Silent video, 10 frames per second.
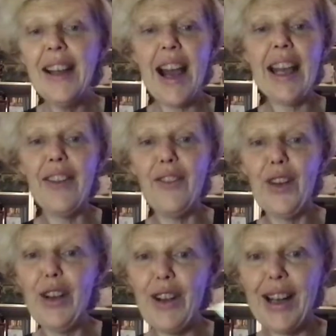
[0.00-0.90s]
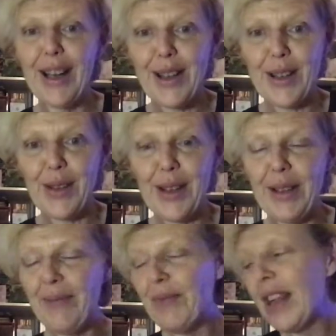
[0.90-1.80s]
I can figure out how to do it.
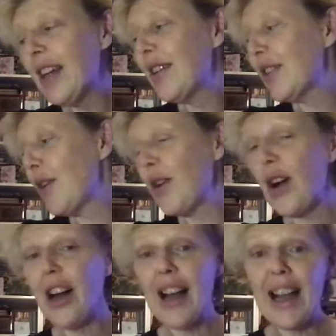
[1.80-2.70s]
So y'all,